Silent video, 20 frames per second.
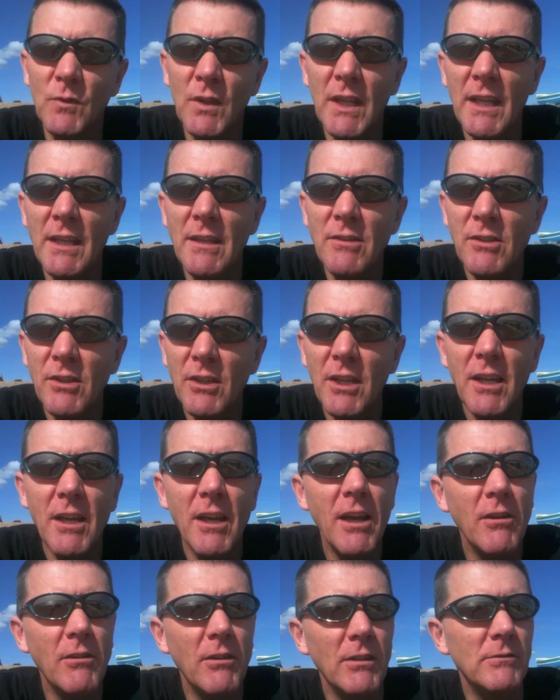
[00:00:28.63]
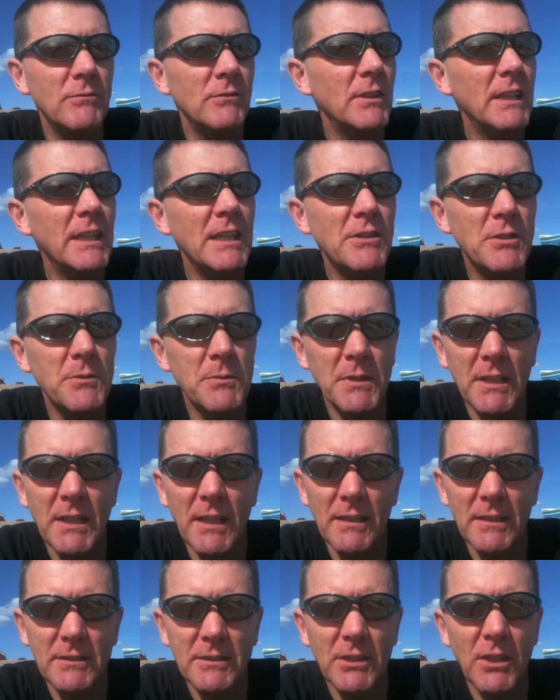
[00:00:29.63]
India and Egypt a
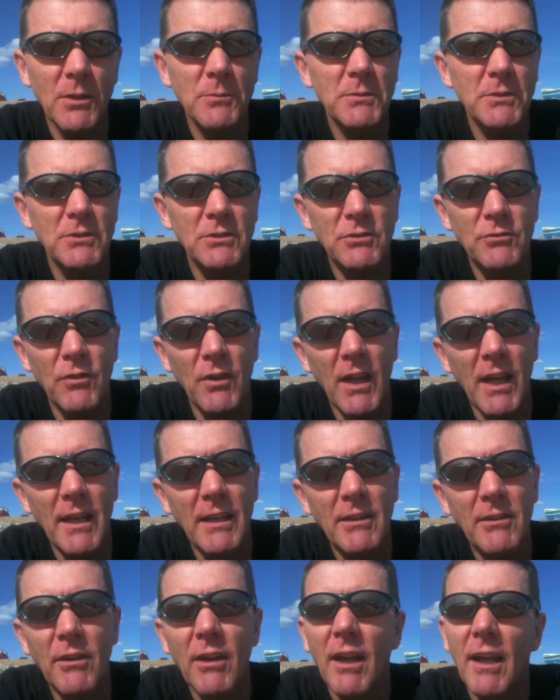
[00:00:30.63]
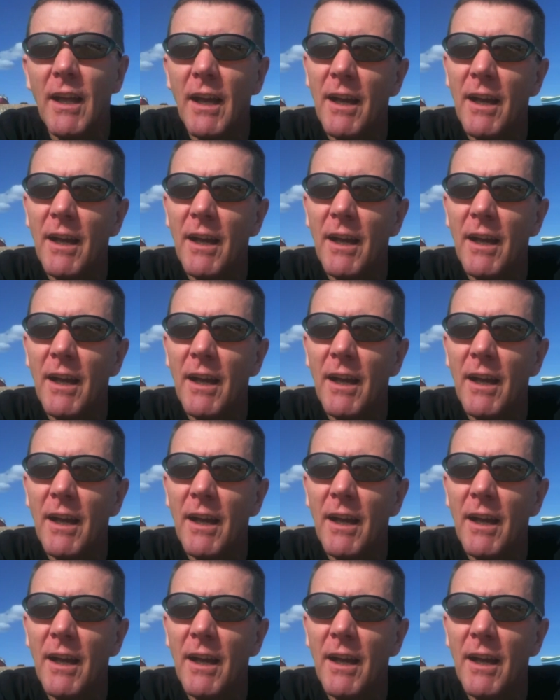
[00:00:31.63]
couple of times, and Sri Lanka,